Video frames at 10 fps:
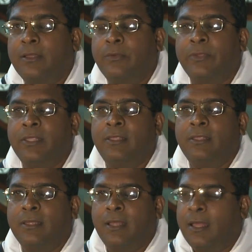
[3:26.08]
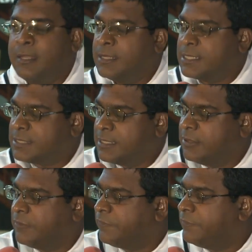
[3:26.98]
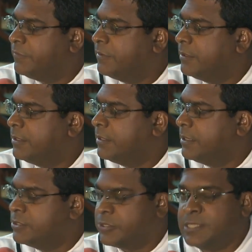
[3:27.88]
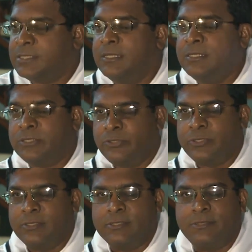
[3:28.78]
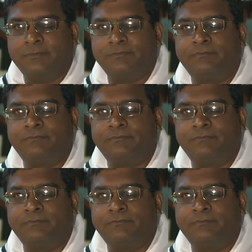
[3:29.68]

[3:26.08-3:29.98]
we are in custody of educational institutions,